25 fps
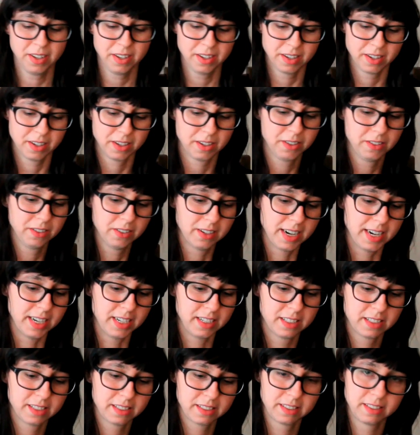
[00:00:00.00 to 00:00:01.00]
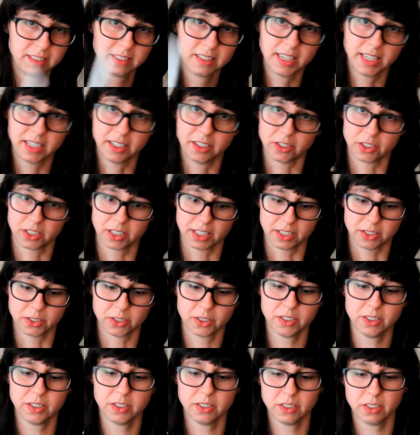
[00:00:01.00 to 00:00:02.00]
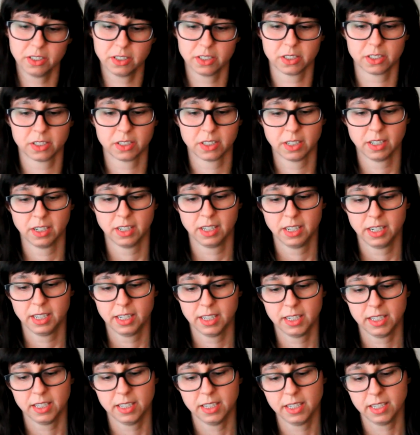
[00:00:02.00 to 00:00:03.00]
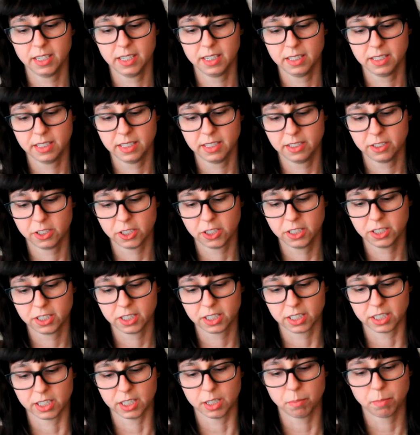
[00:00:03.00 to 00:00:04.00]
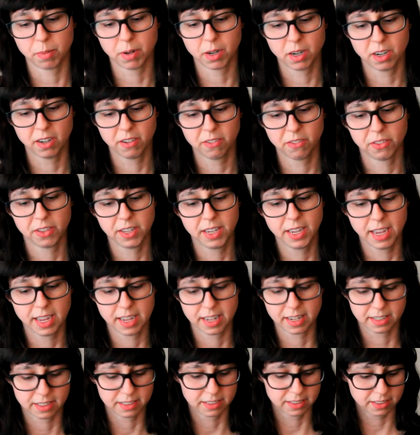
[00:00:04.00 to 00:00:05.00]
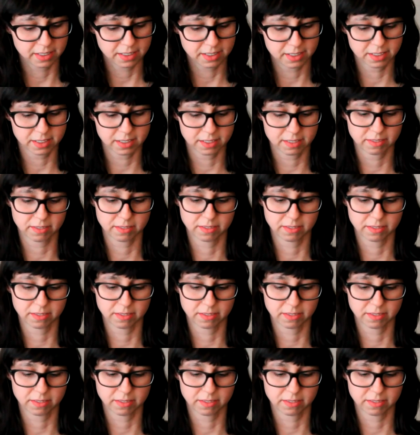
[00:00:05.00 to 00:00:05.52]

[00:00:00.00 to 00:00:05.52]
All right, take your scissors and then just snip off the ends.